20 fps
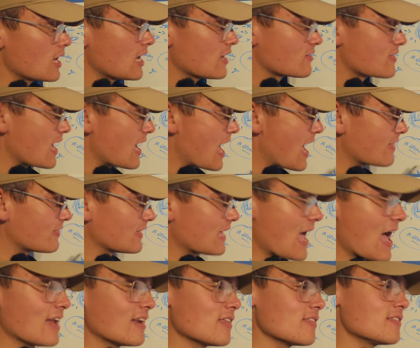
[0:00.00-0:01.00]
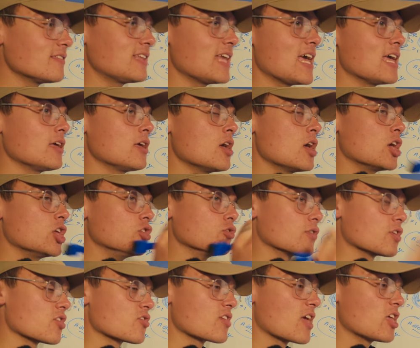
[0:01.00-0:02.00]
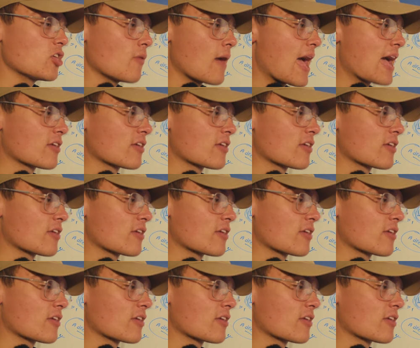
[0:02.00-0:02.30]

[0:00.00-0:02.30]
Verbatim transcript: is that at the end of the day, you can say you